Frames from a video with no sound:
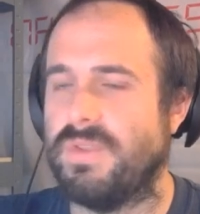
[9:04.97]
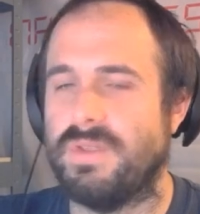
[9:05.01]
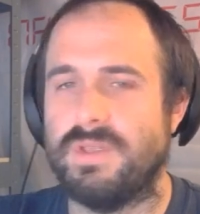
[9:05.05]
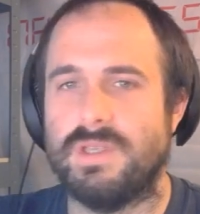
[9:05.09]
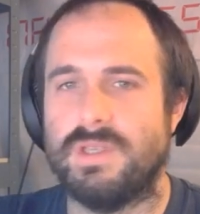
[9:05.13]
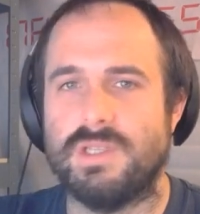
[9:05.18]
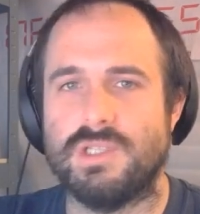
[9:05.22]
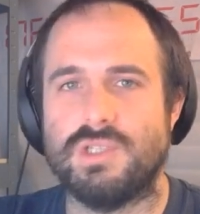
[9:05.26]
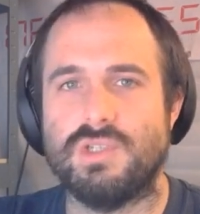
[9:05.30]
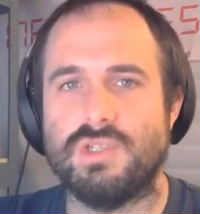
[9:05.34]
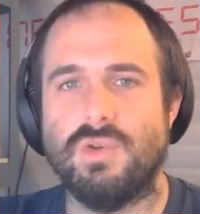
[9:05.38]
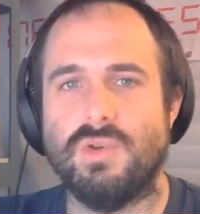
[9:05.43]

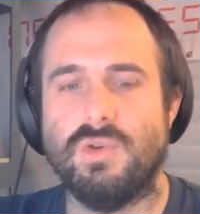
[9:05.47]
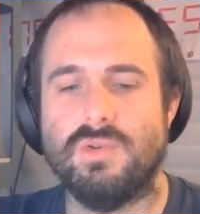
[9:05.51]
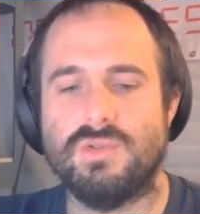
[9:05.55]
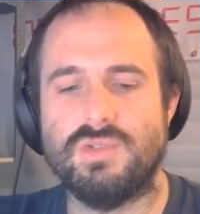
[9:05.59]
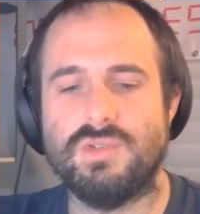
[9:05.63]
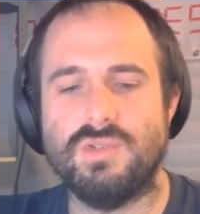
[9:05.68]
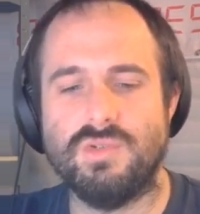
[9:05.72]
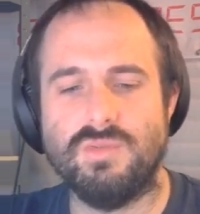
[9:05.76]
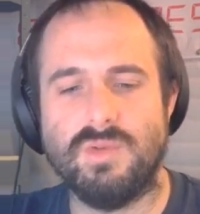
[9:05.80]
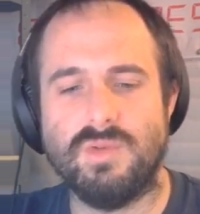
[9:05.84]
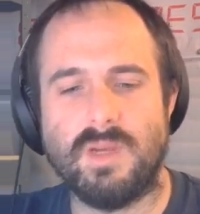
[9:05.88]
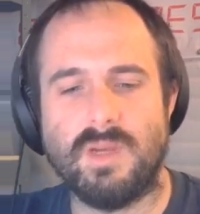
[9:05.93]
So
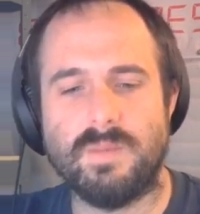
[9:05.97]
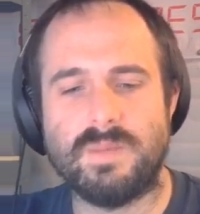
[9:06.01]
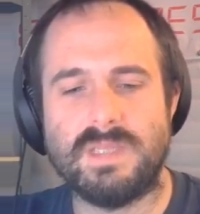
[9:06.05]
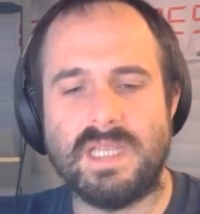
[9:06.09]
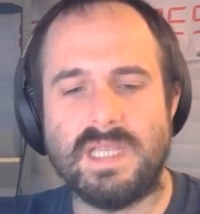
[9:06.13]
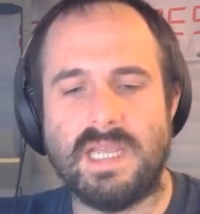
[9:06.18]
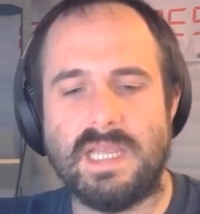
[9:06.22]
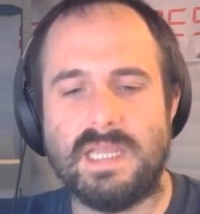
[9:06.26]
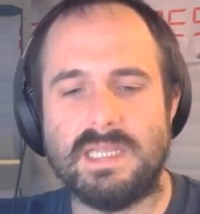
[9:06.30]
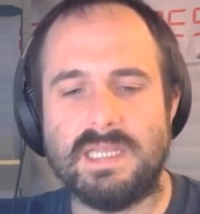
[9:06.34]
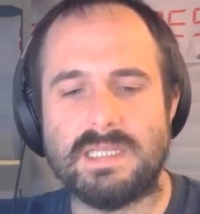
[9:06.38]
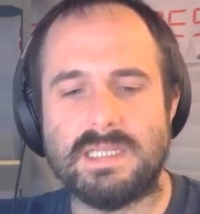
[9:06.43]
to
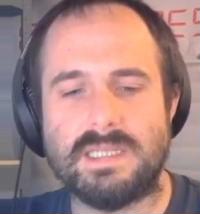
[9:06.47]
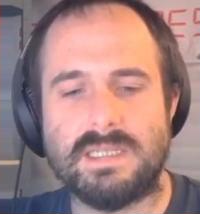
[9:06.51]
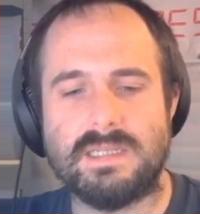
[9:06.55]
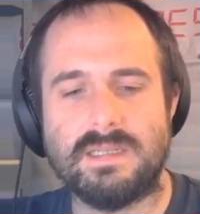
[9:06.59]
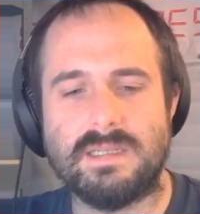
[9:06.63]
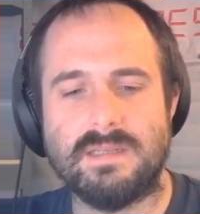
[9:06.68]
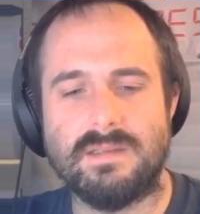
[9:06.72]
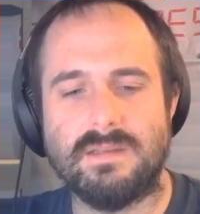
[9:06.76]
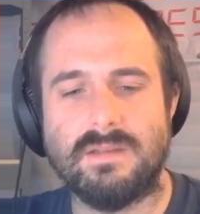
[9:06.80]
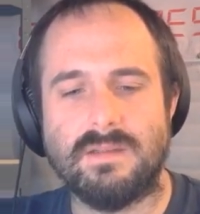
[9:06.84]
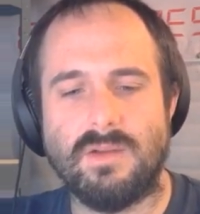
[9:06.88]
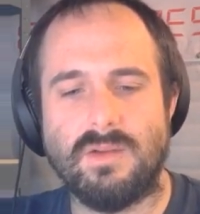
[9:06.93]
update
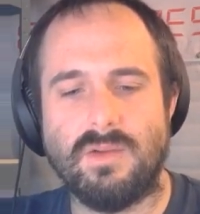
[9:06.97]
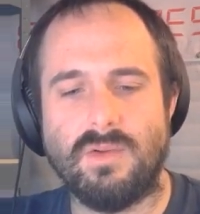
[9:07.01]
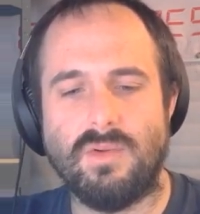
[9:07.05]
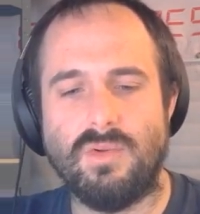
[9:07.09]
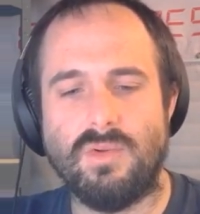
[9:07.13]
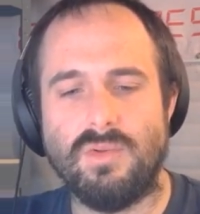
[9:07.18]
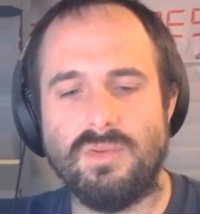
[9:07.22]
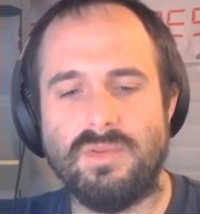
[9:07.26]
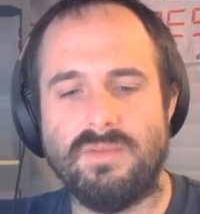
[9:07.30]
old